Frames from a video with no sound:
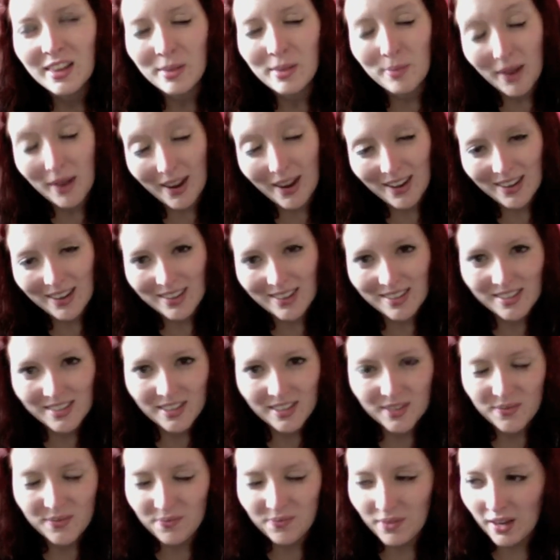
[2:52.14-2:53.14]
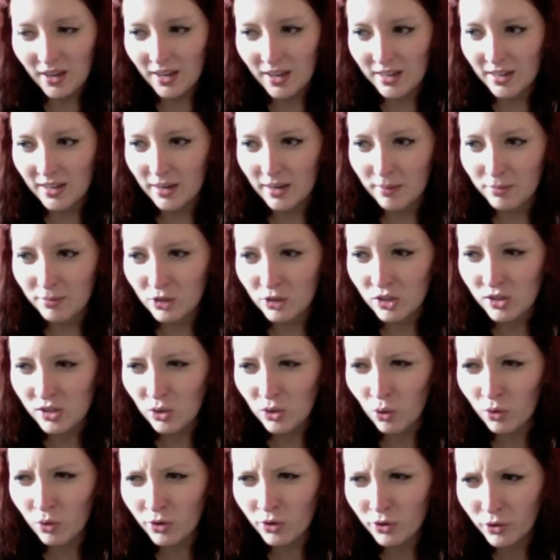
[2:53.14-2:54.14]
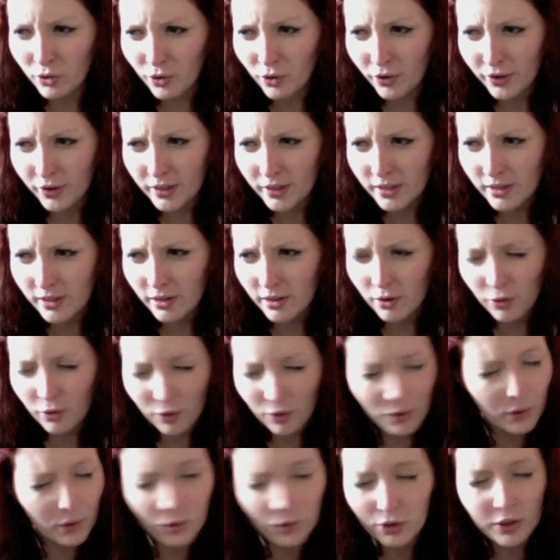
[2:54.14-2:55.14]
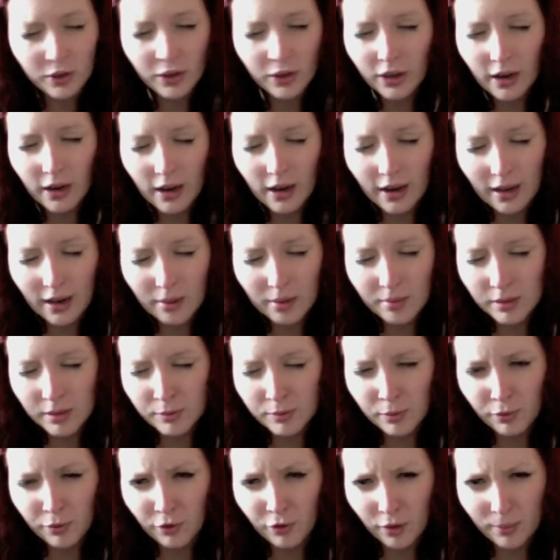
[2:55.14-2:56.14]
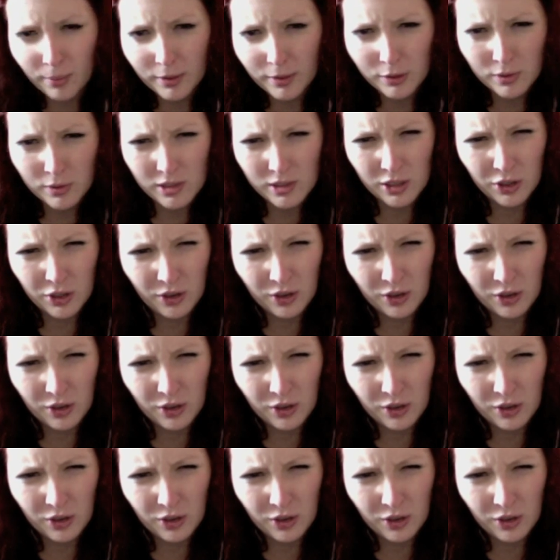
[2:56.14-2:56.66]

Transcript: the band, and just older Amy's performance was